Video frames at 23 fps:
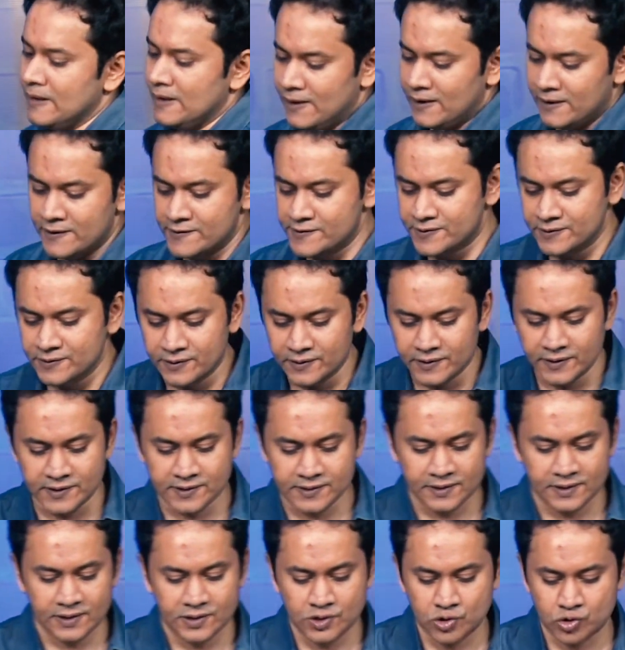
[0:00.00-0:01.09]
Listen to
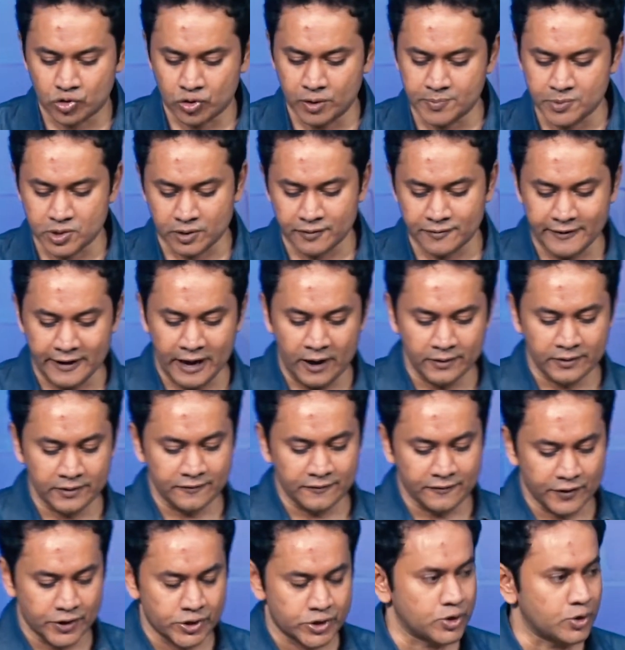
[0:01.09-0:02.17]
this scripture found in
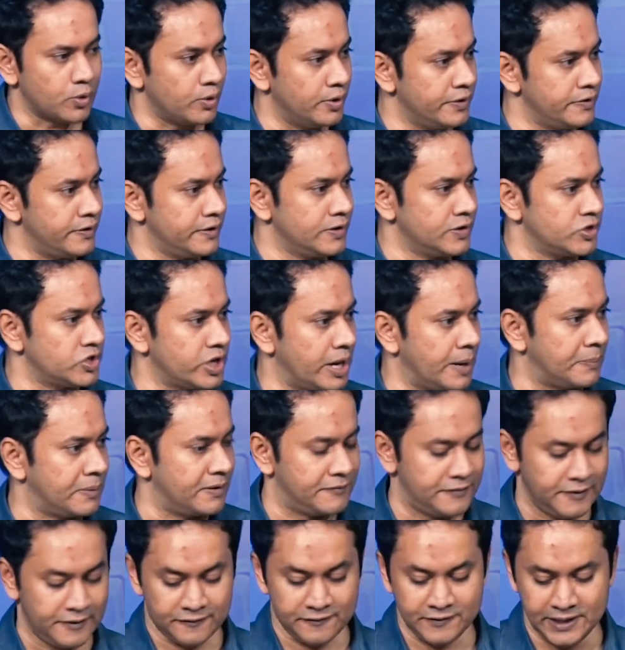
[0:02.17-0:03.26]
1 Corinthians chapter
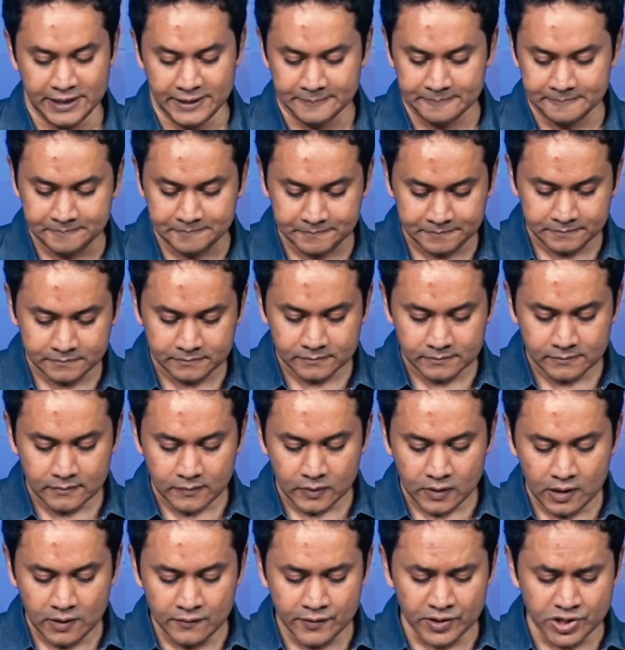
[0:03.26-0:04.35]
15,
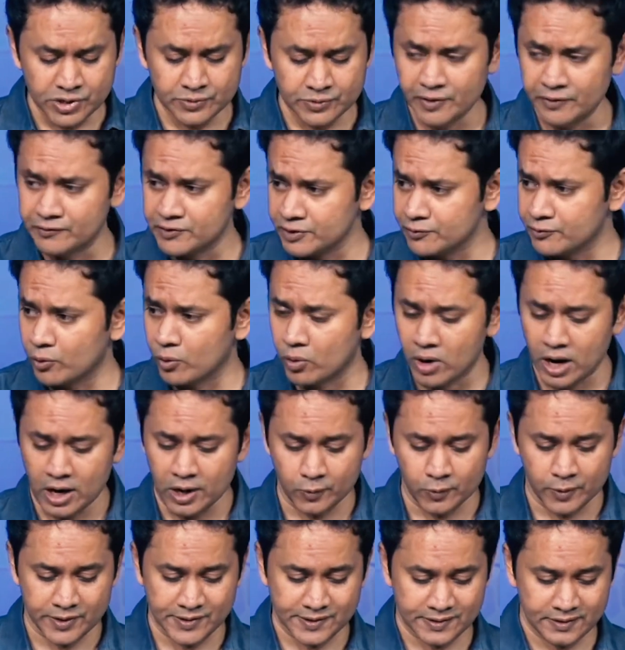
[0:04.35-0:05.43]
verse 54
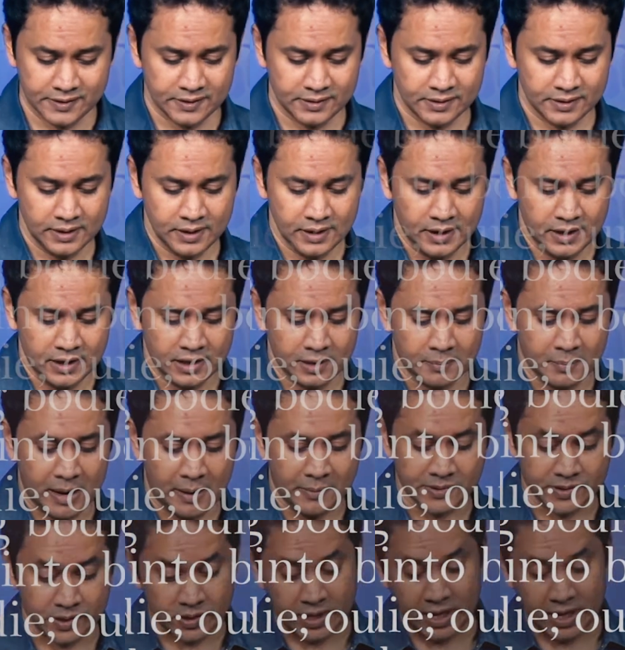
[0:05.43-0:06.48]
onwards. The Bible says,